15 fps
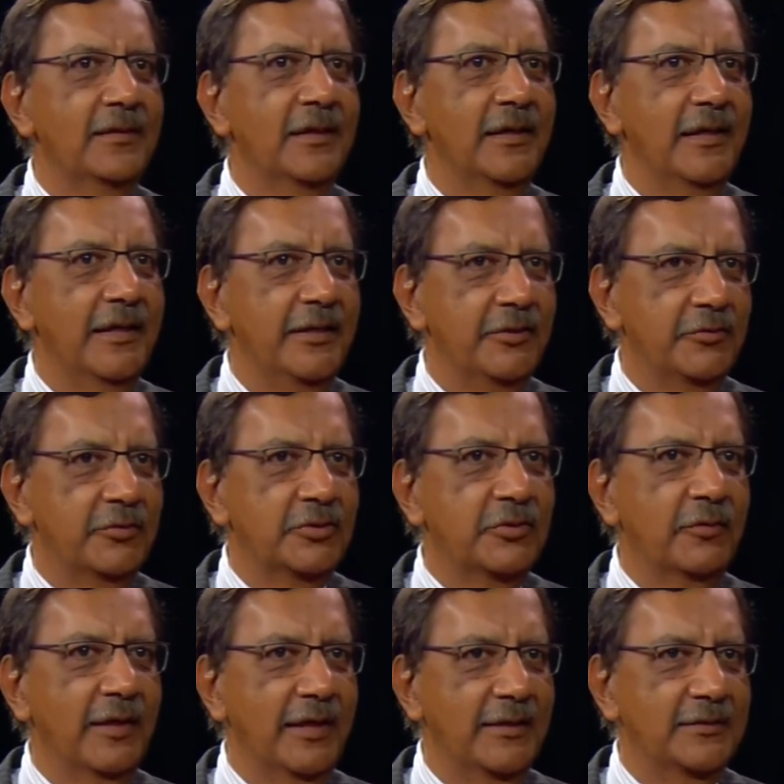the
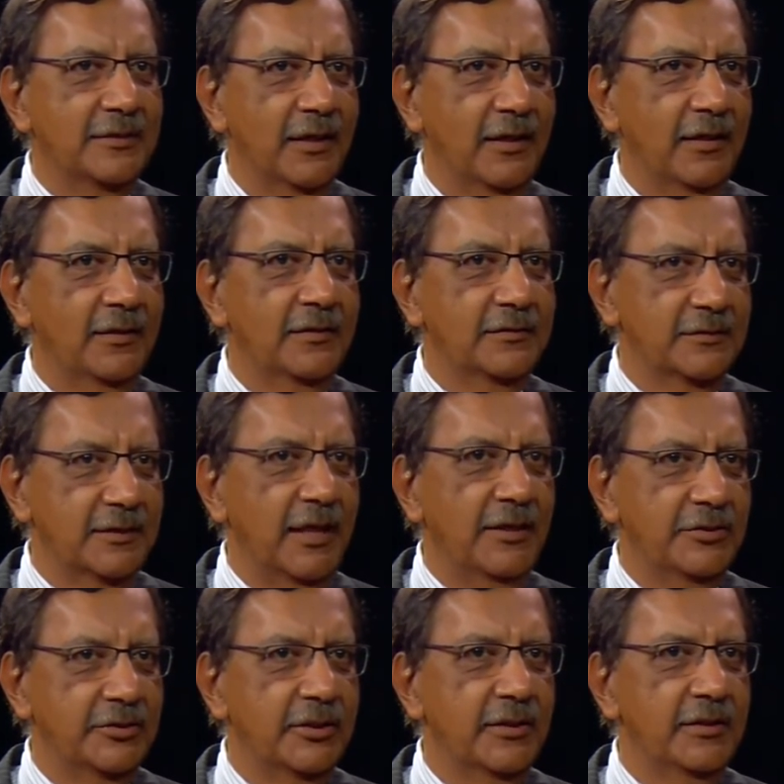interest rates are
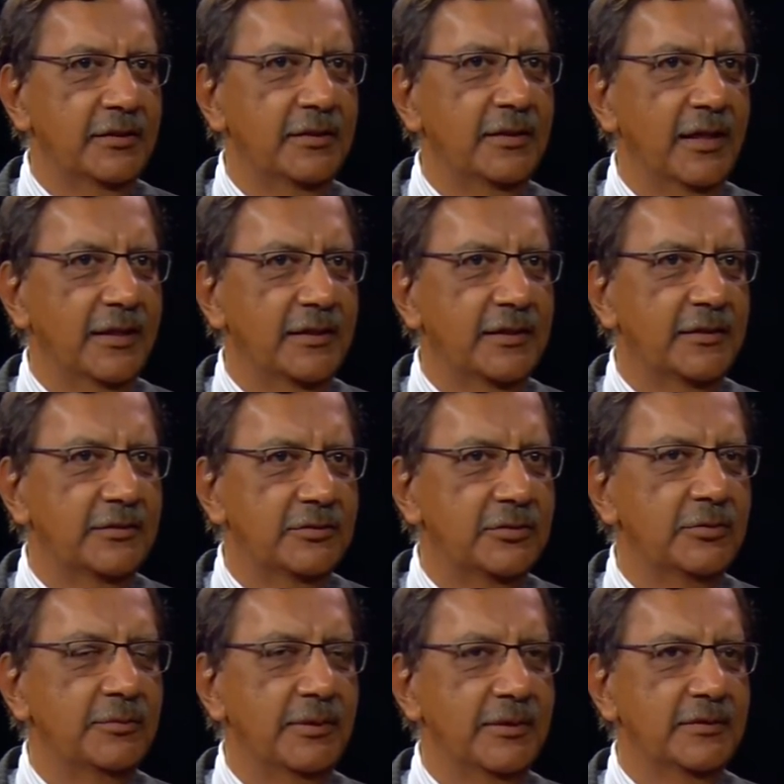such that
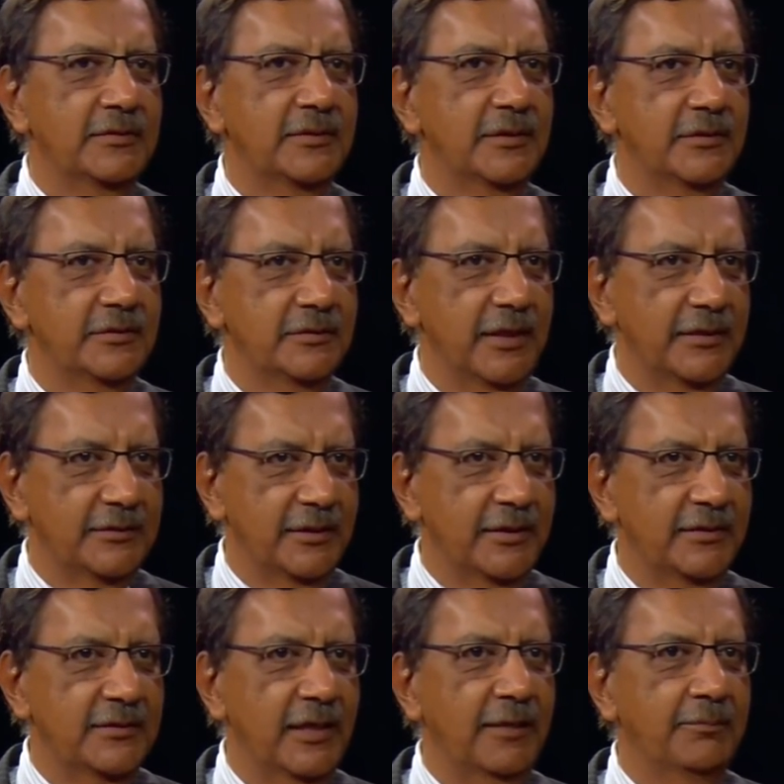consumers, as an
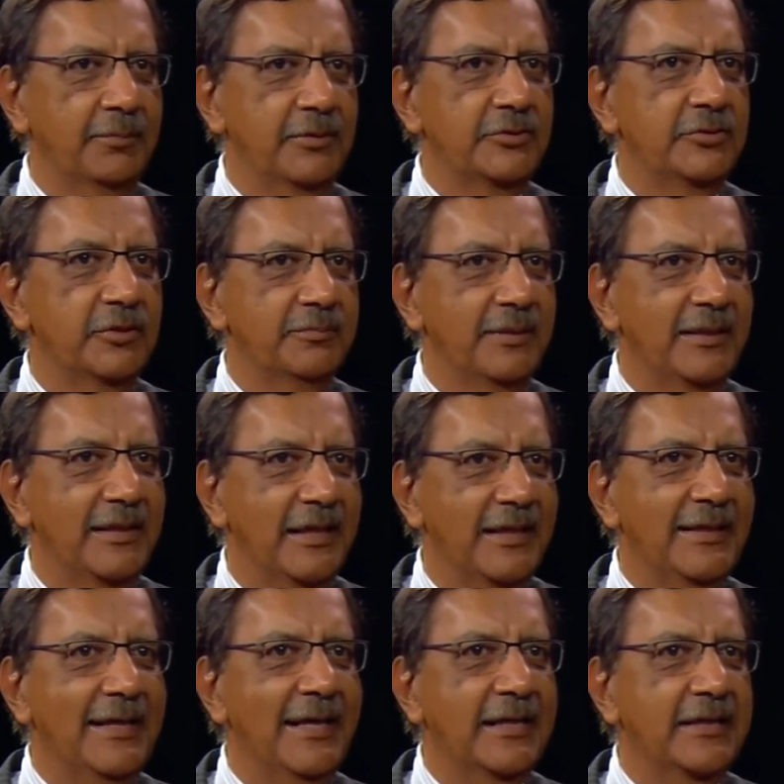example, should be
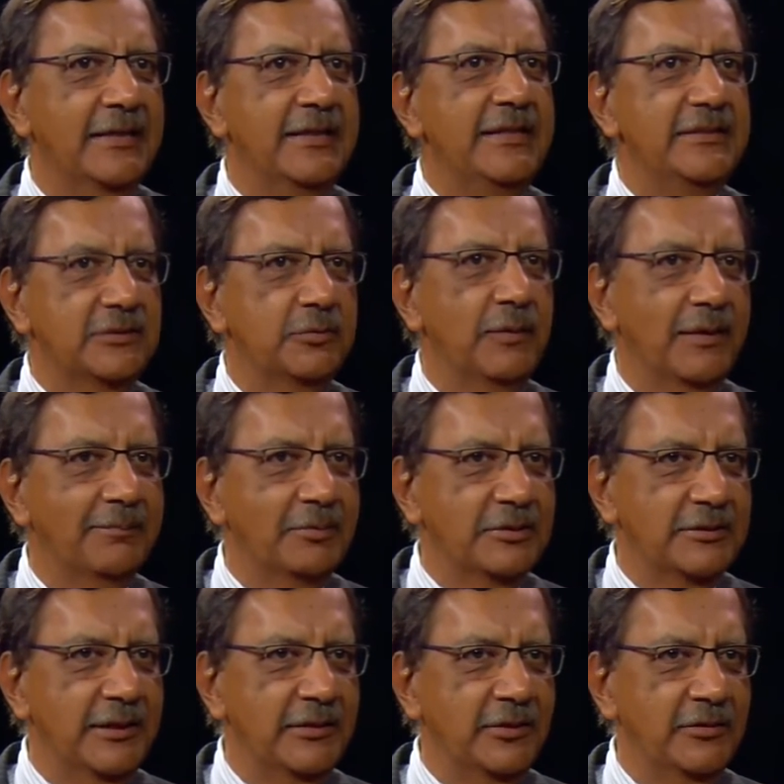getting at least
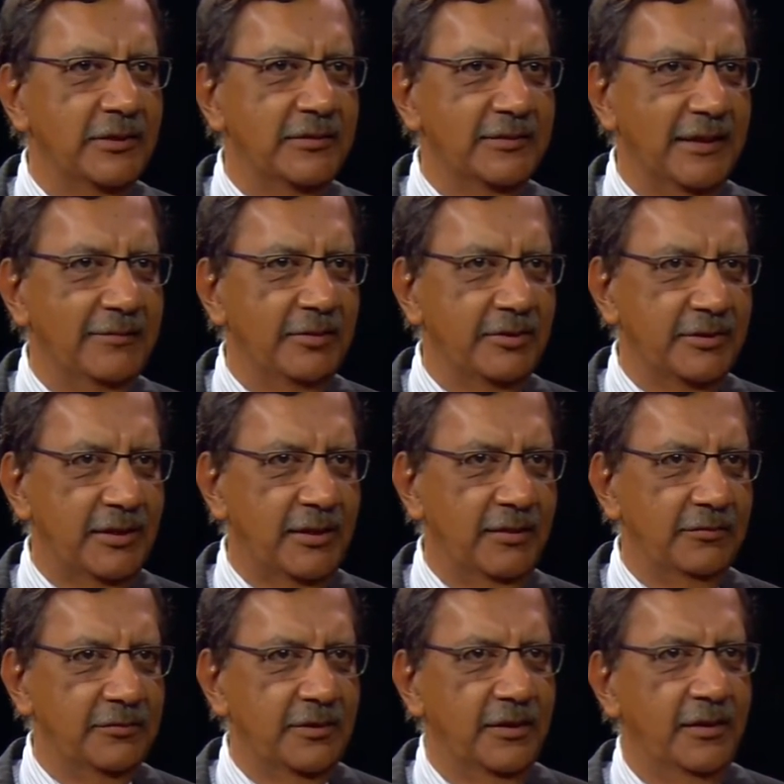1% on their savings
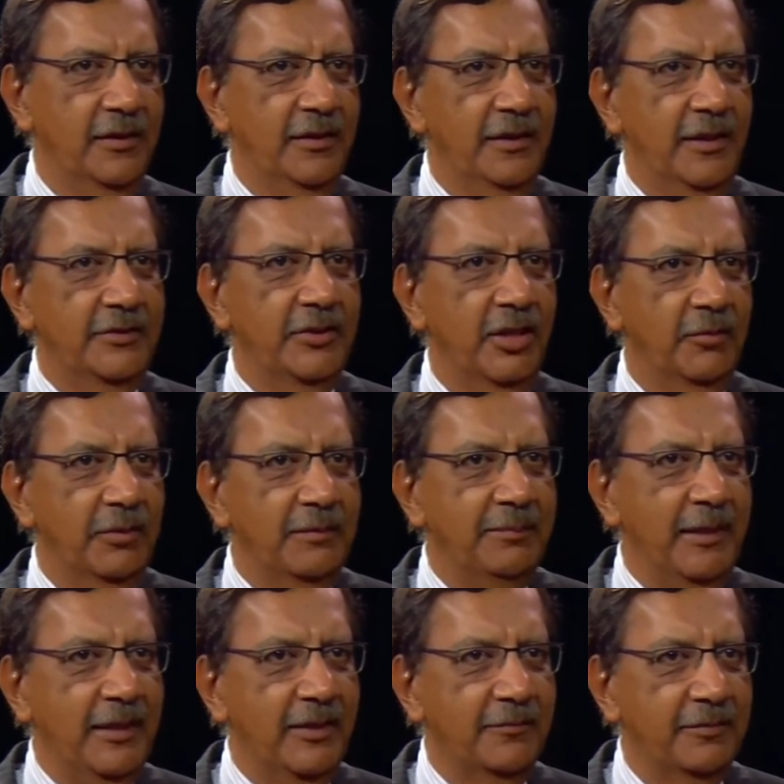accounts. And you know what
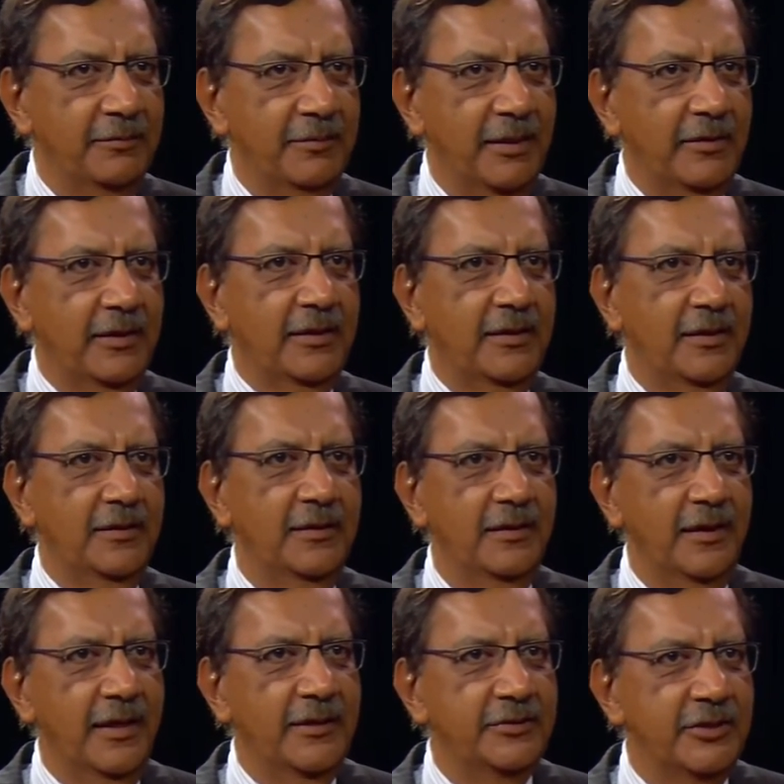Bank of America
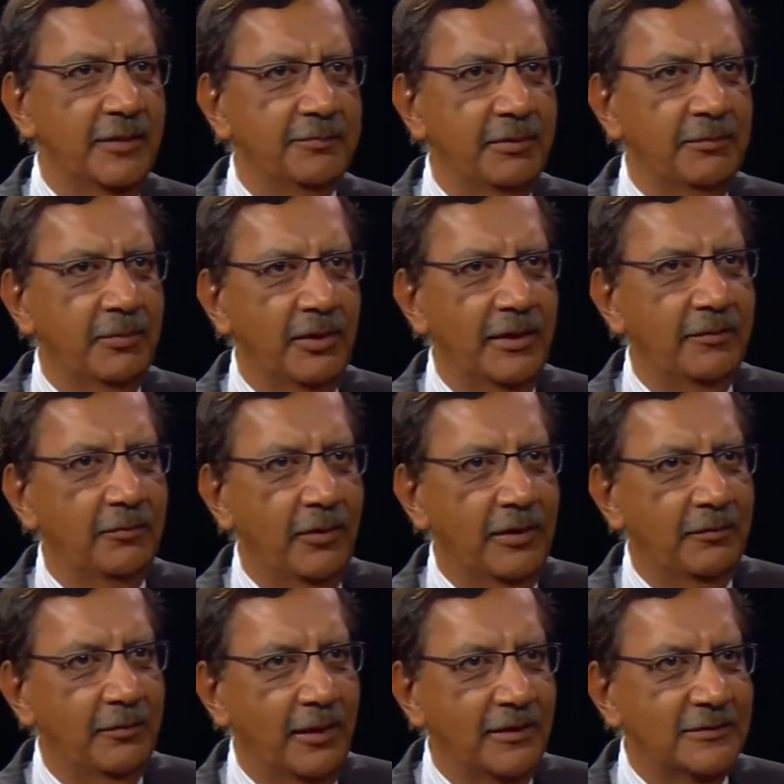and JP Morgan
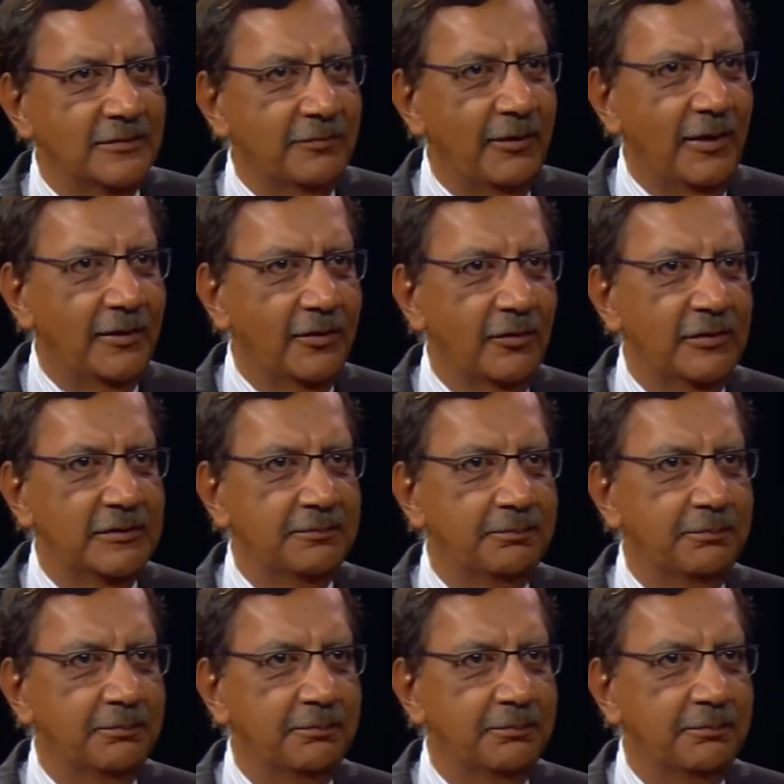and Wells Fargo